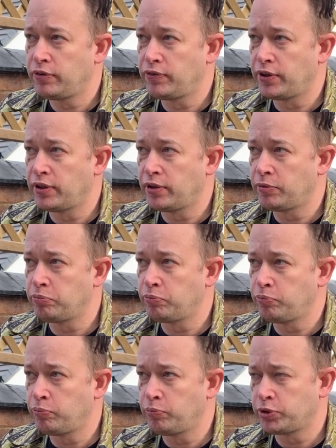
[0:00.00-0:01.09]
for
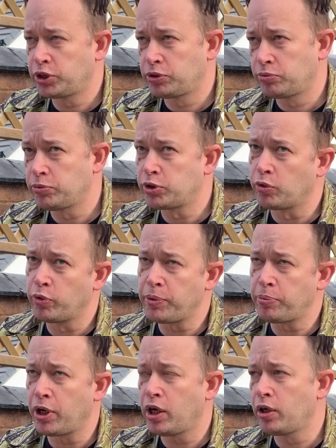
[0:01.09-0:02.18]
sort of
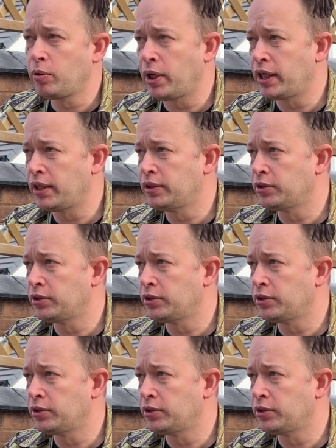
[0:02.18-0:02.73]
repro and